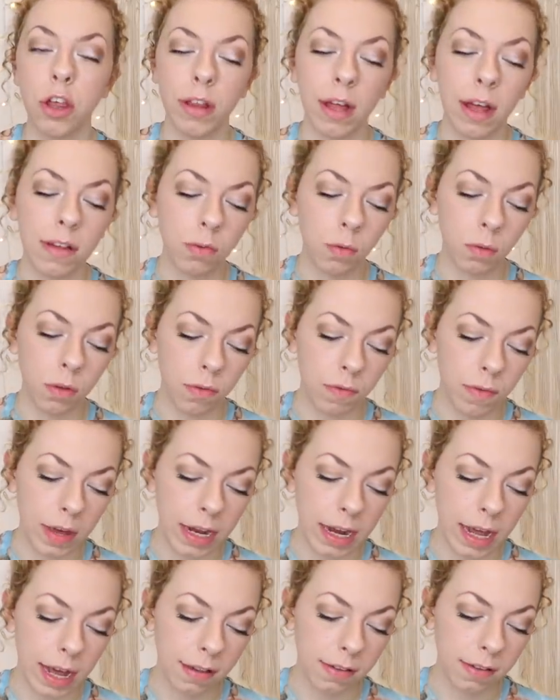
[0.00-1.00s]
And that's all the
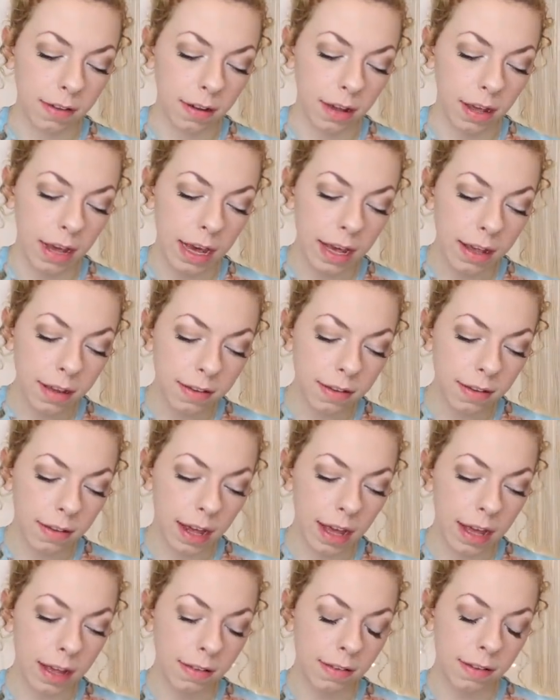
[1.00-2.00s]
Phoenix is,
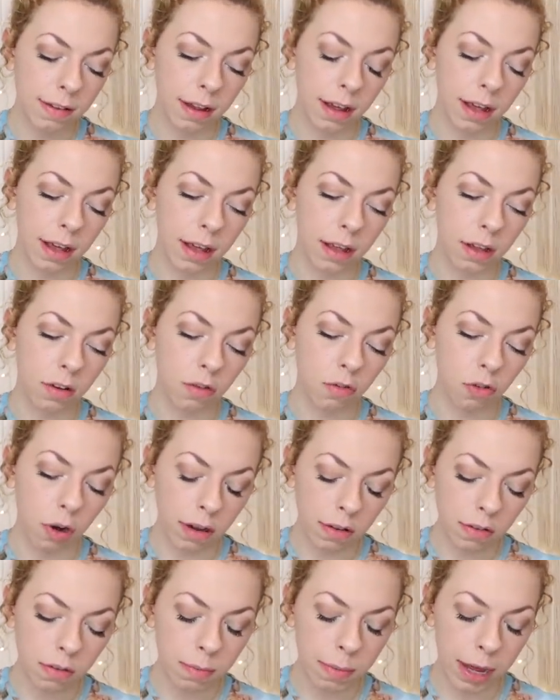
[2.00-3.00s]
is
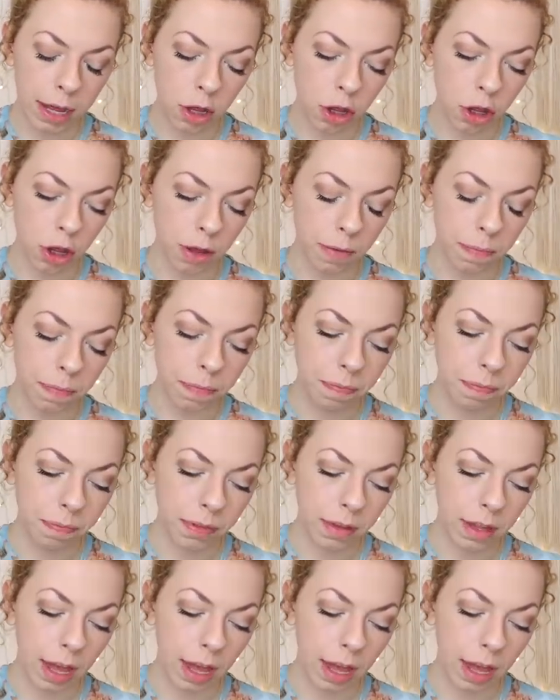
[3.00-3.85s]
transformation.